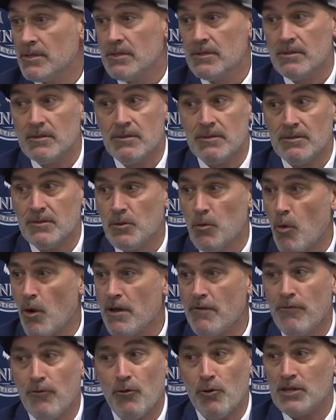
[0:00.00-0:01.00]
It's
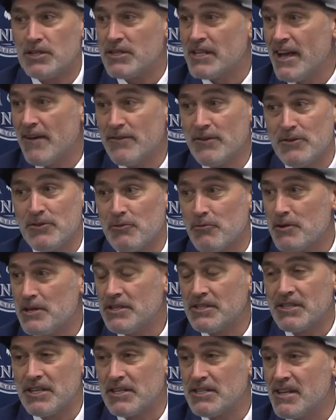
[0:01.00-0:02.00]
24-7,
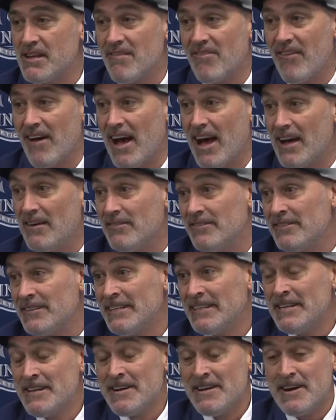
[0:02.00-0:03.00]

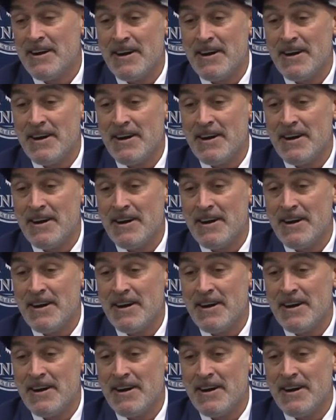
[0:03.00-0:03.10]
365.